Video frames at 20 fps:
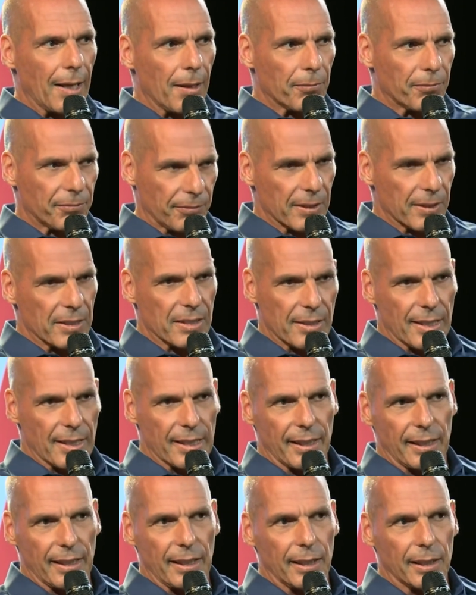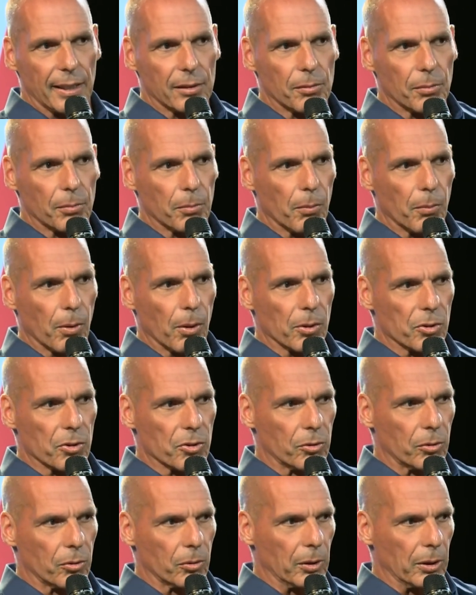First thing they did
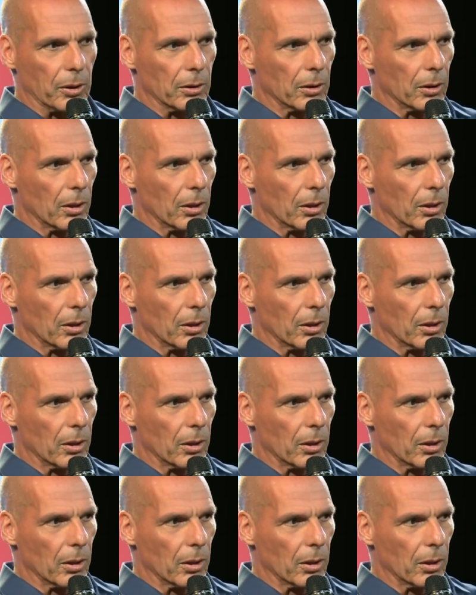was to